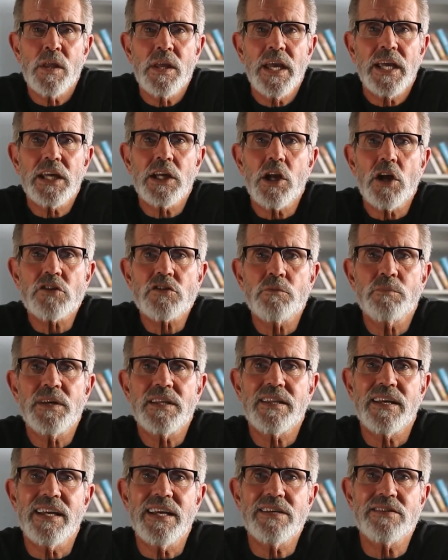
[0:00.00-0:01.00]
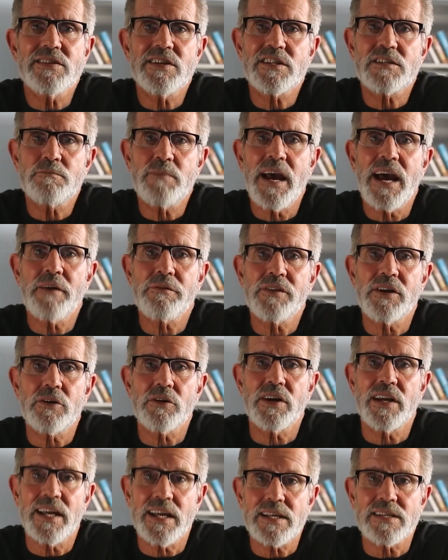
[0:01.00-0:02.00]
It could also be the easiest path there
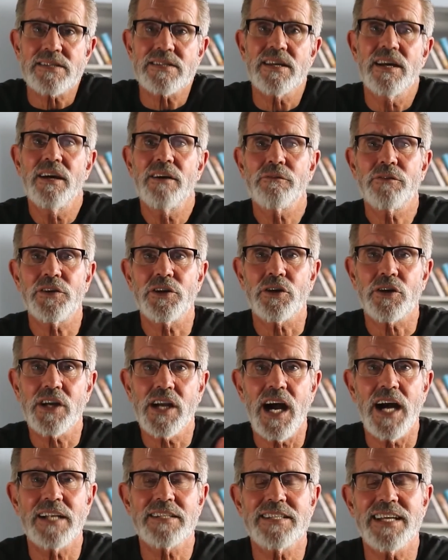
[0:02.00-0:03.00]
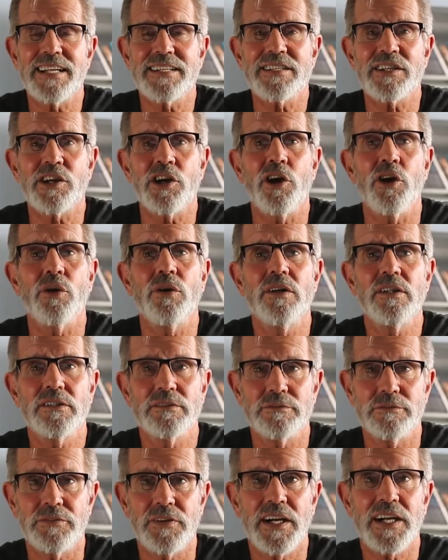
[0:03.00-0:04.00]
is for your content to go
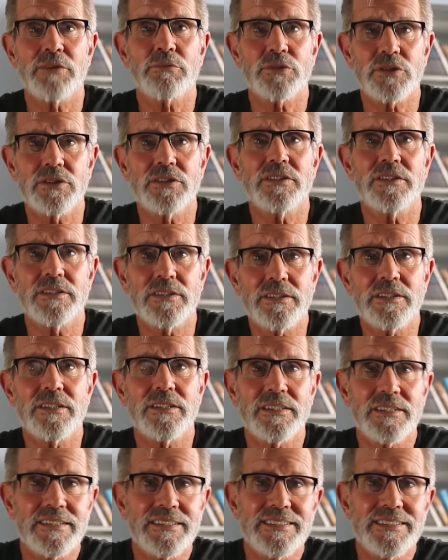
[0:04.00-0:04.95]
viral.